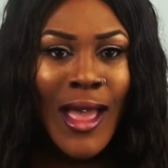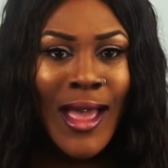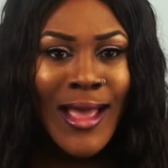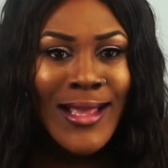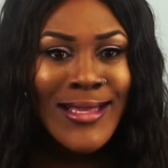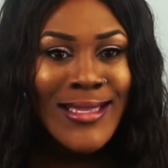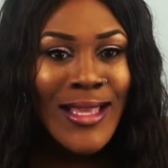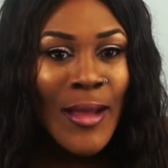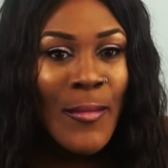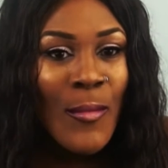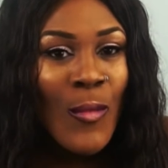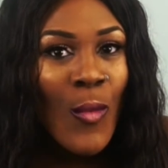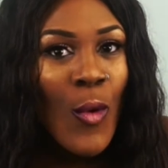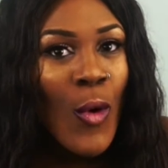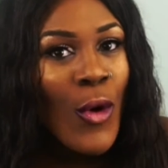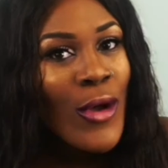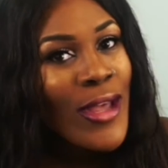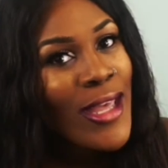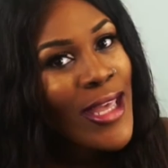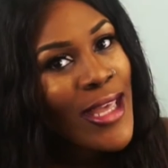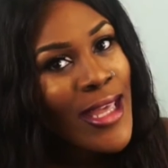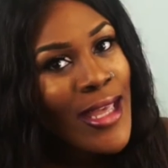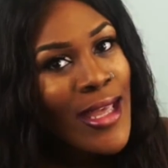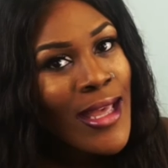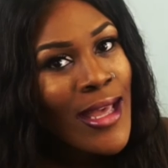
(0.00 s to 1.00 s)
As I'm
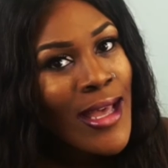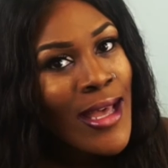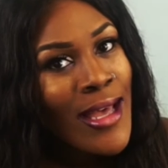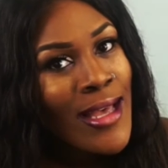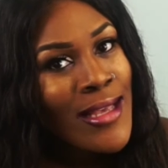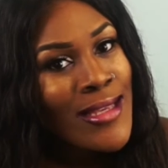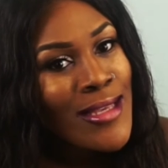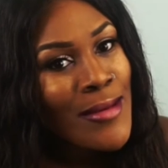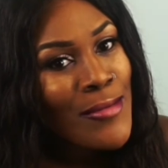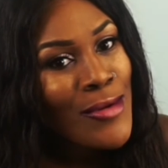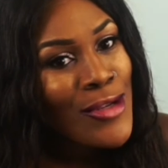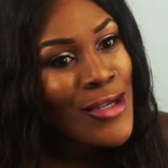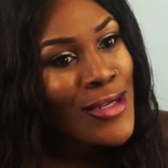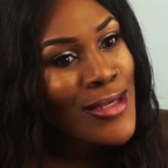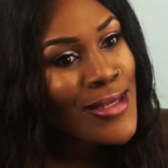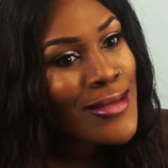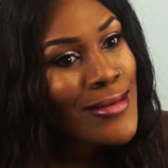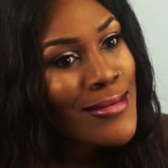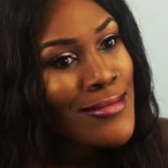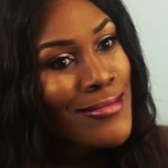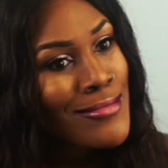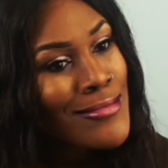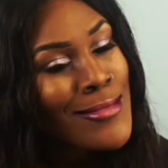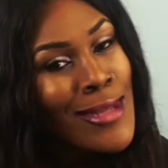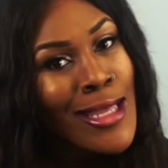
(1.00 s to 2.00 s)
walking, someone
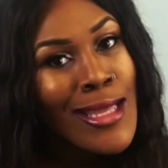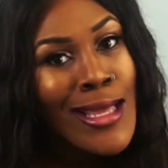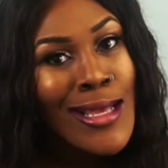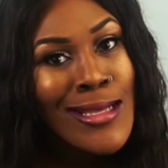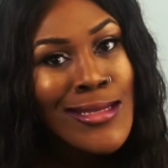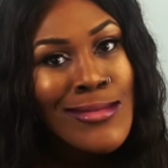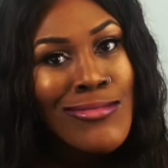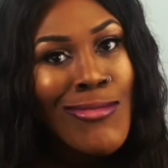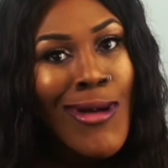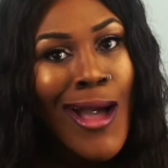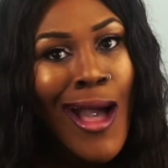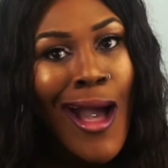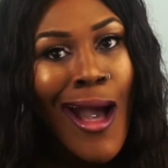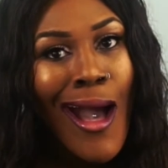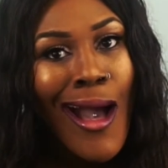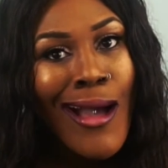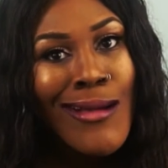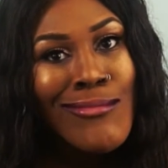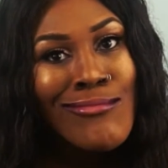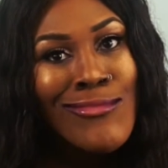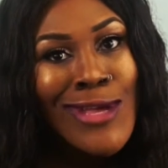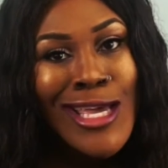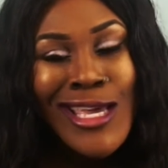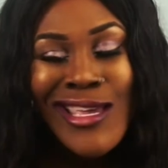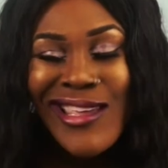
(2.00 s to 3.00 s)
just gets my
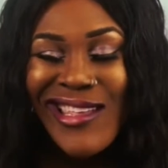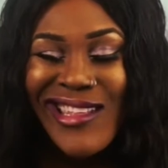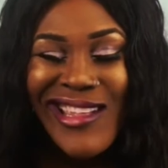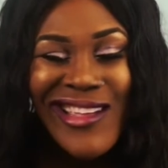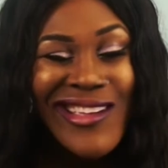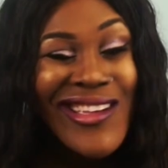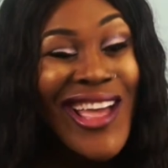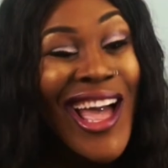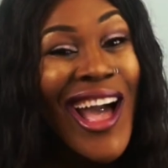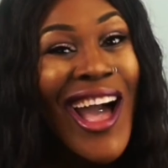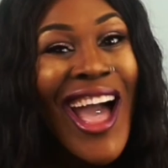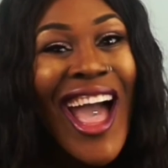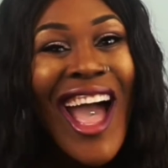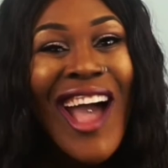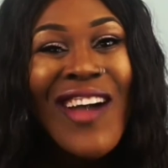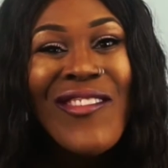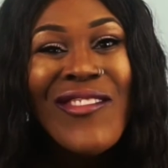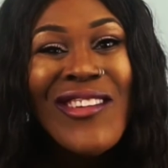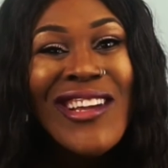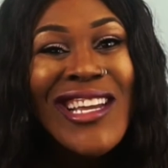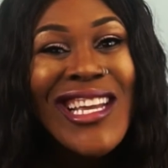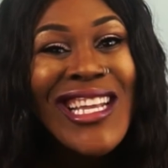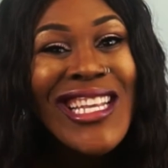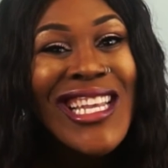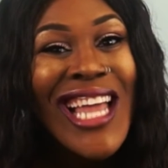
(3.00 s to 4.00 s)
arm. You know how
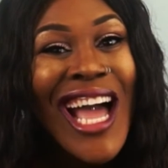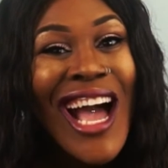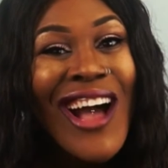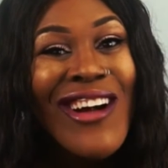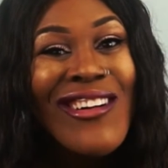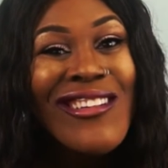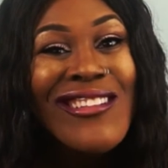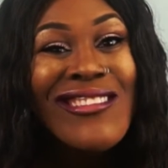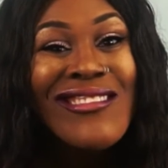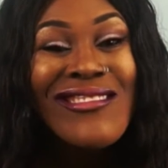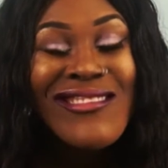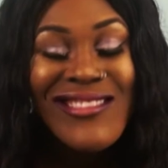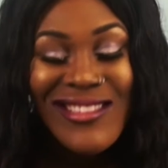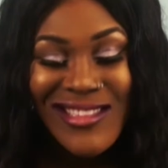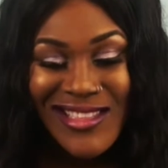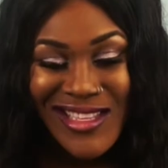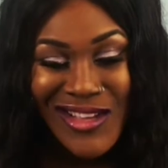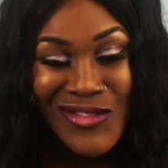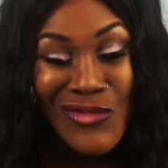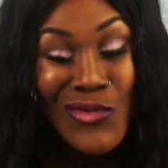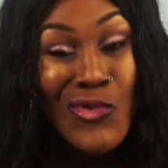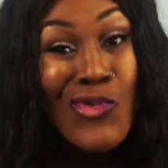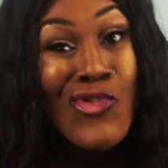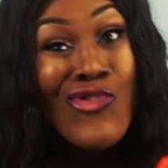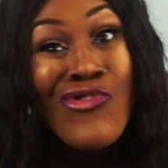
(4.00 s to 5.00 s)
African uncles,
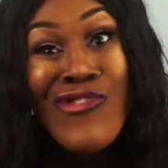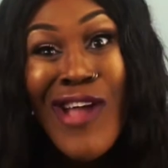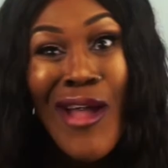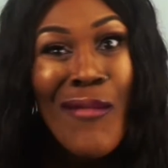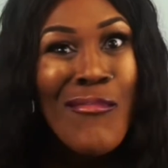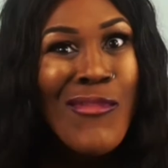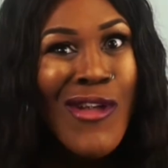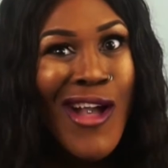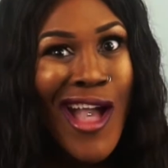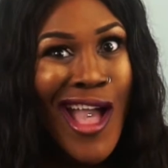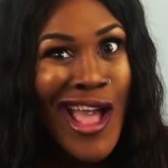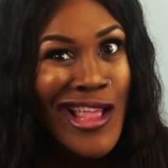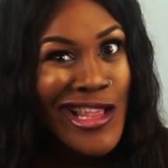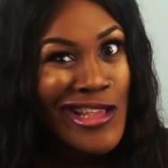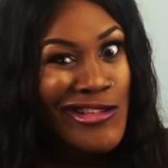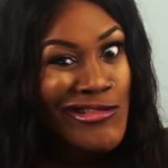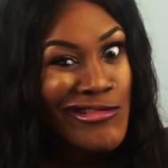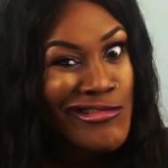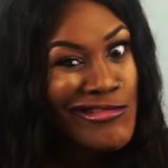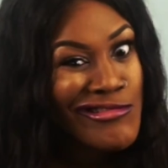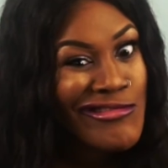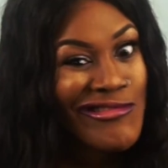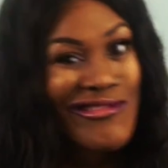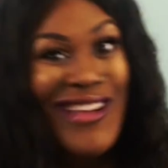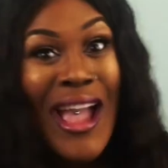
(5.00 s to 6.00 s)
they'll grab your hand
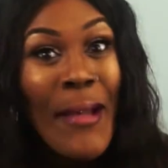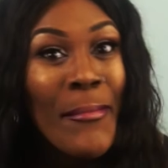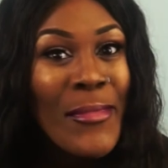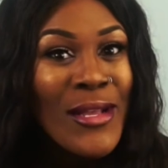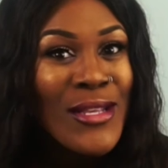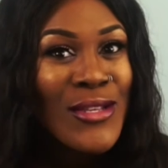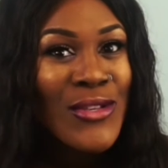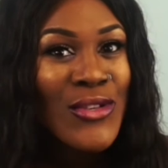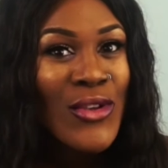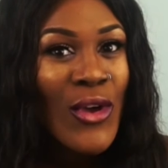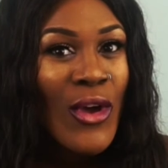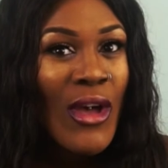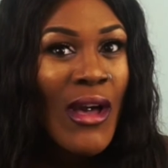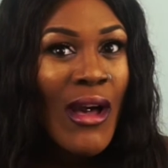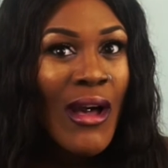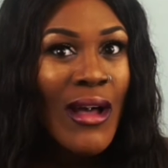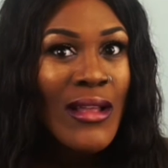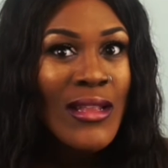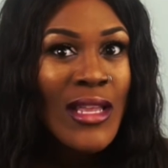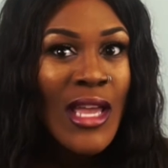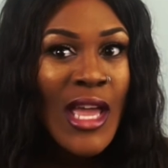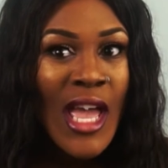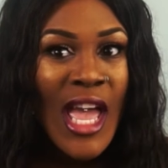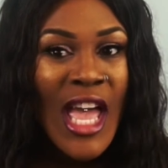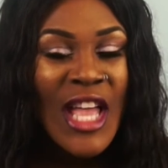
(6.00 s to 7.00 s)
and grab it so
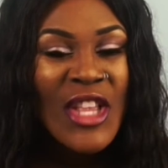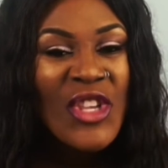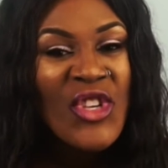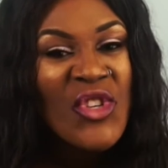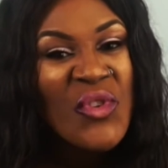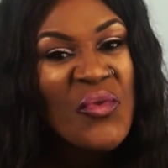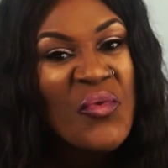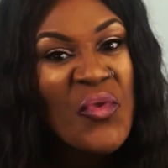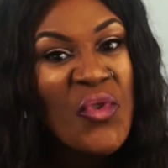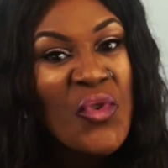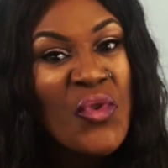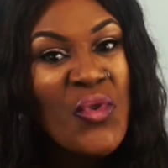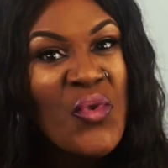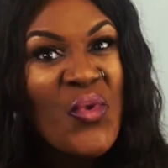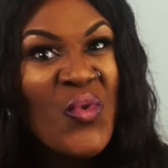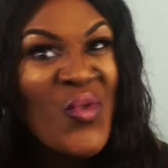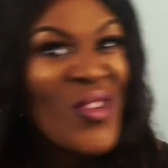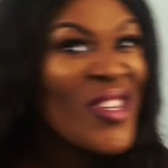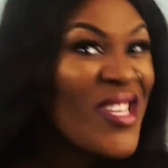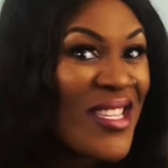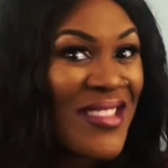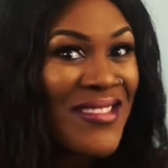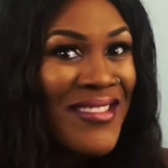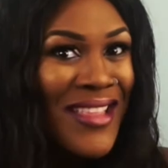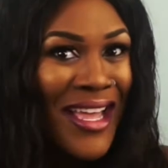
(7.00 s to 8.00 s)
hard just for you to,
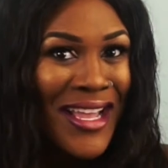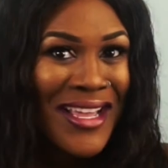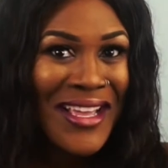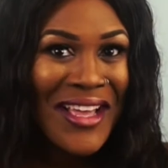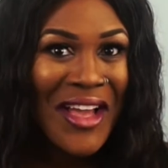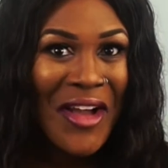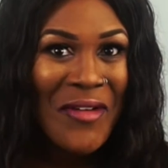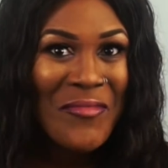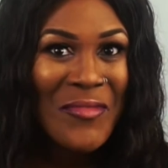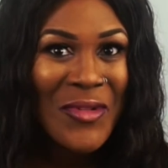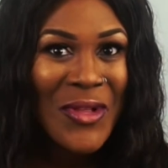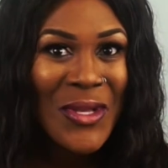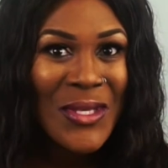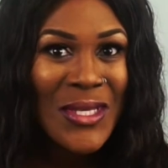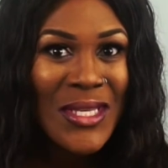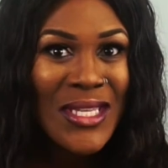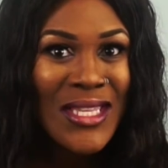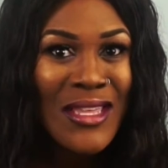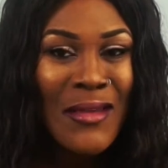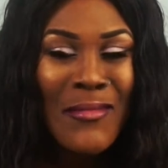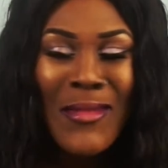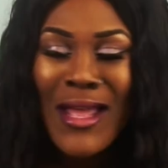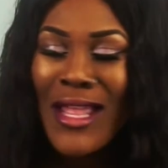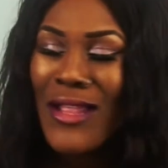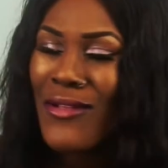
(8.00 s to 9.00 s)
like, come close to
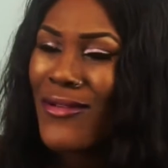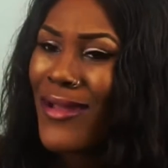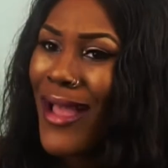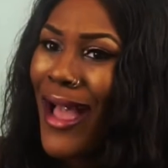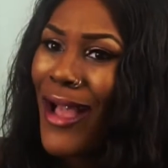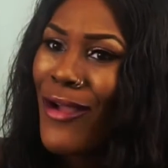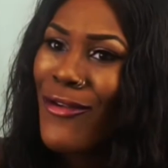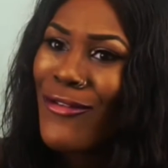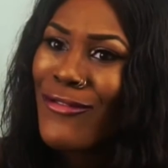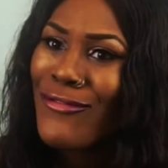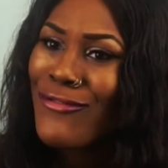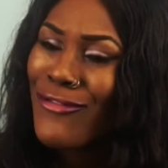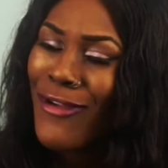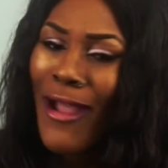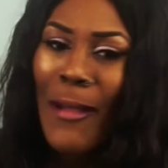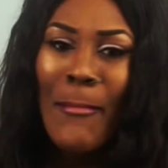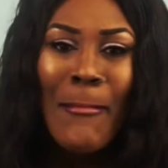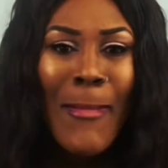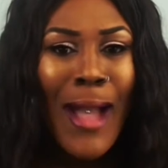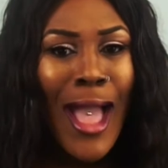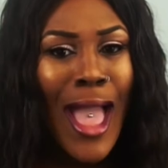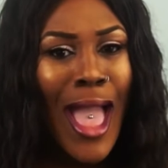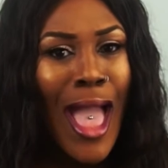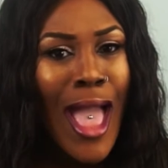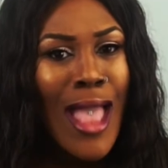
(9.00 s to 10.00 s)
them. And I grabbed
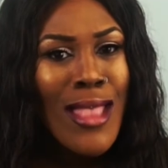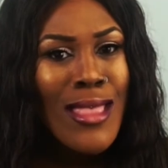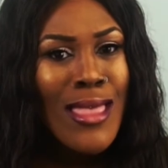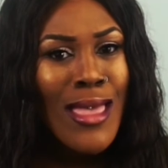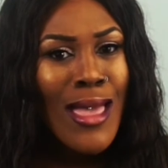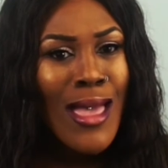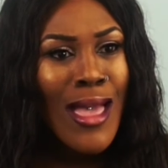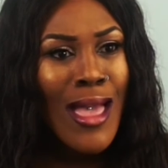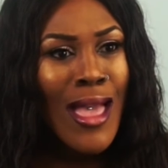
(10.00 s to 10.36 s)
my hand.